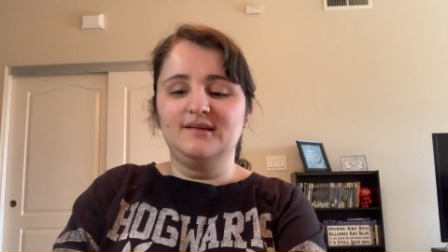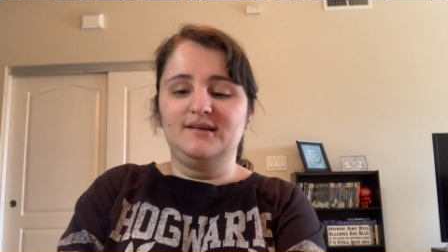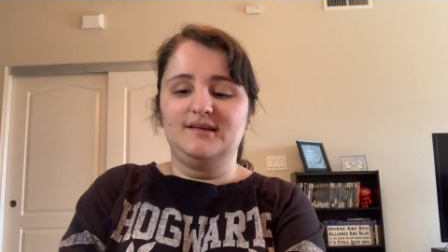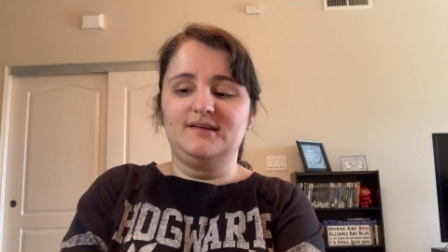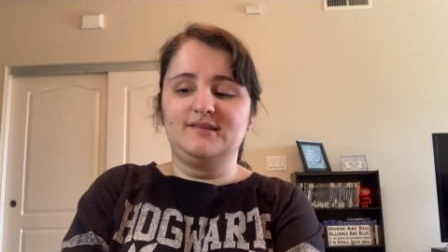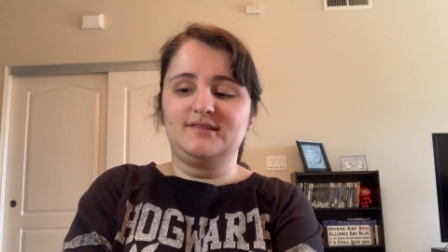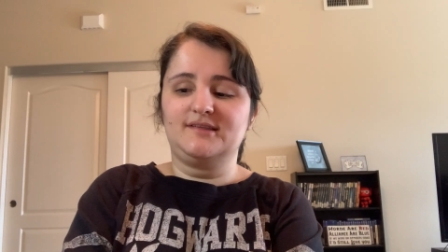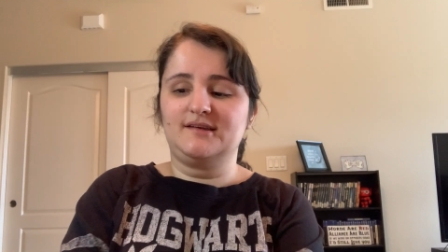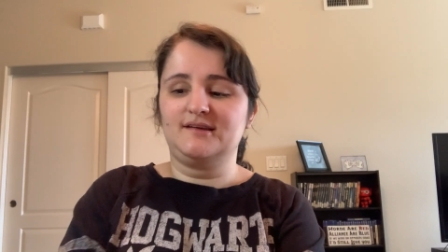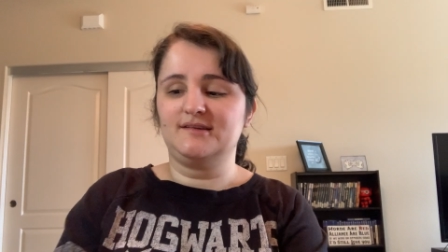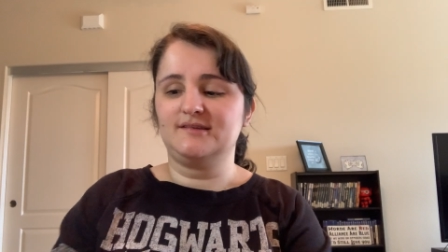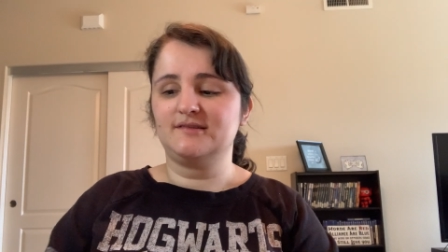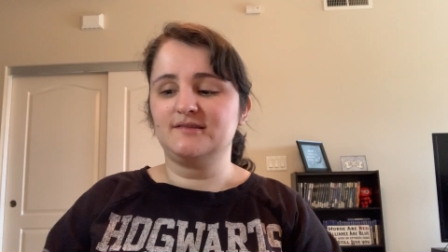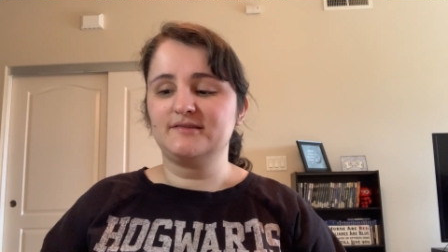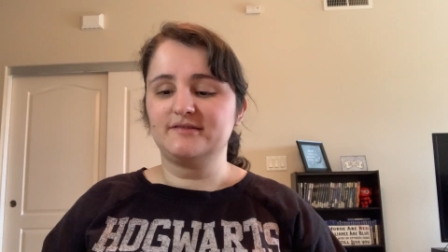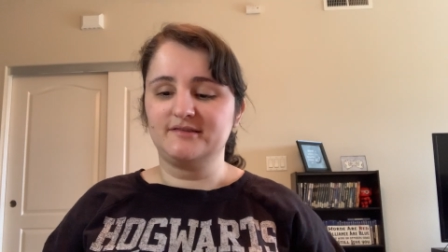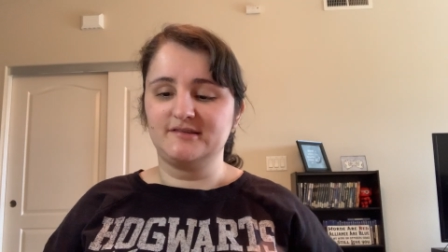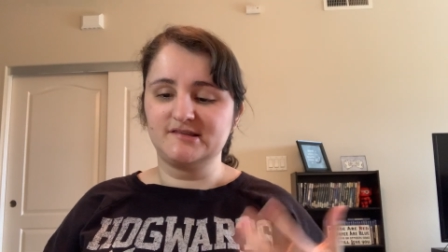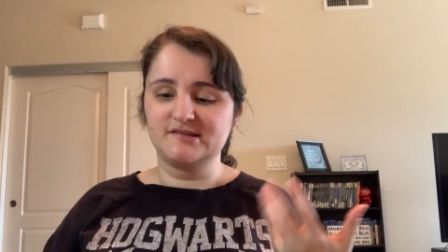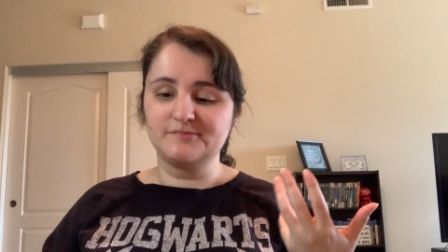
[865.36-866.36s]
And then
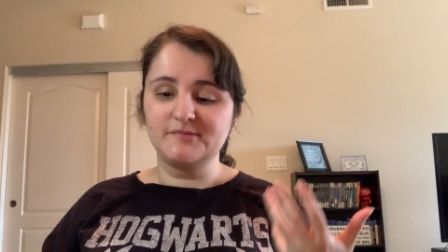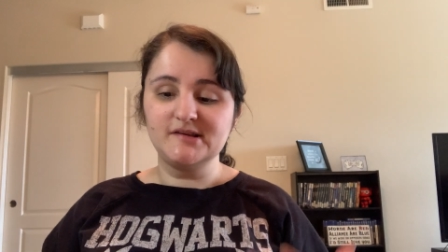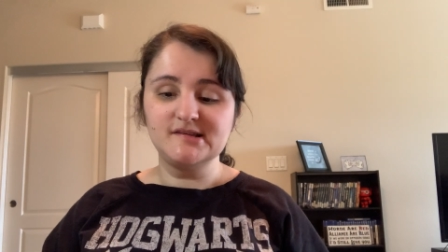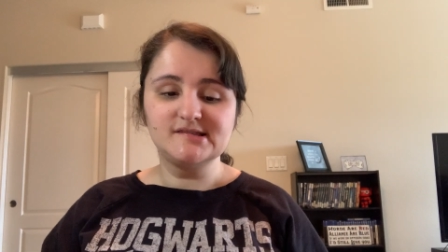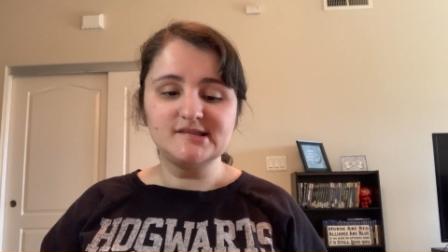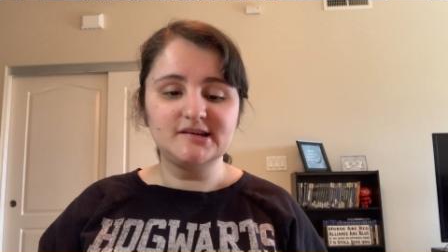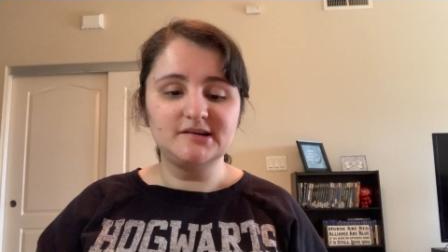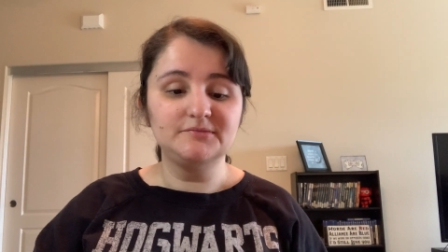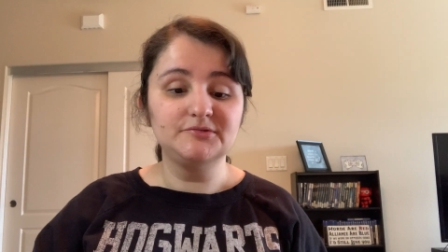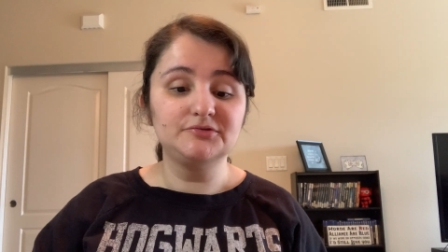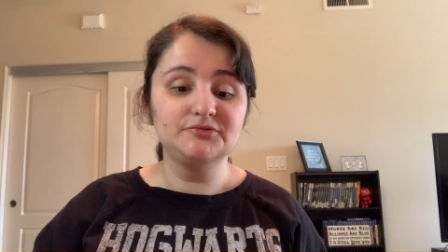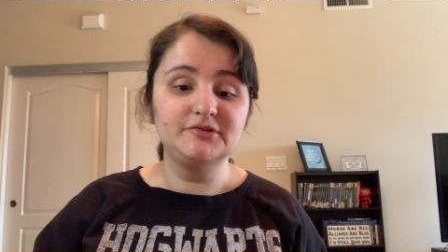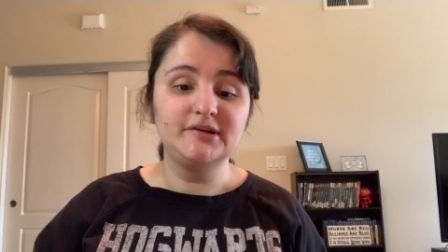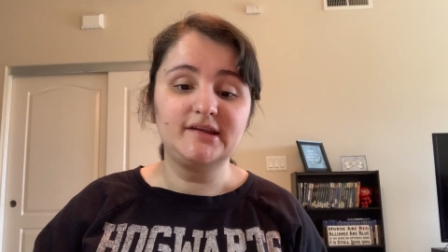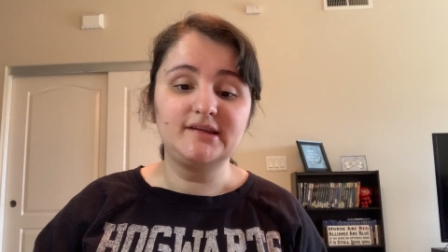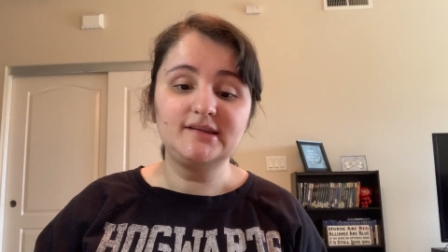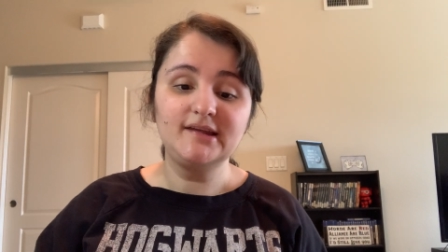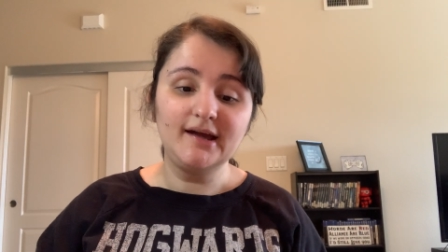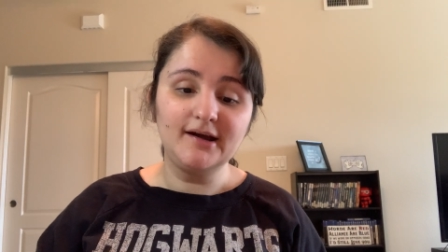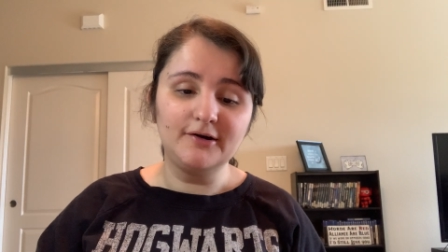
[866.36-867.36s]
the space that I'm
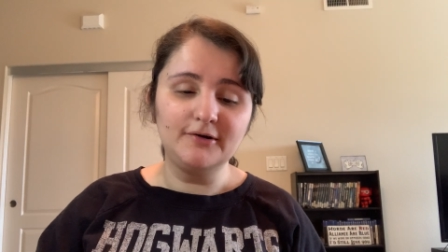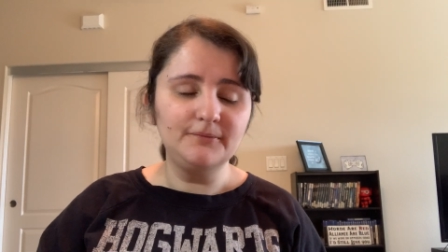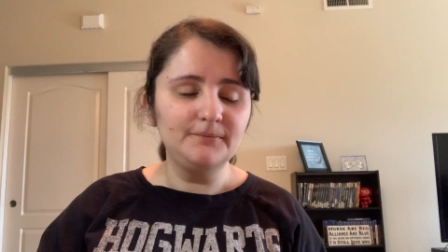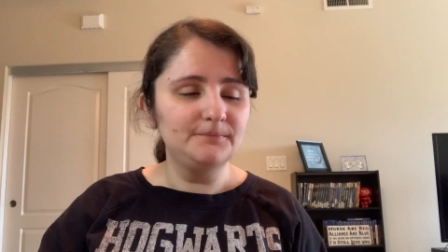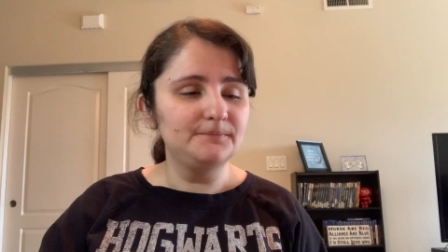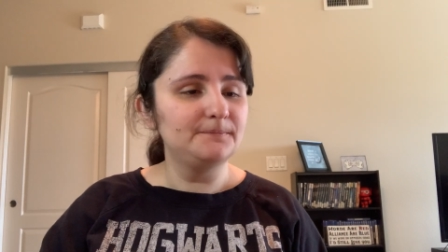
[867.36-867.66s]
doing now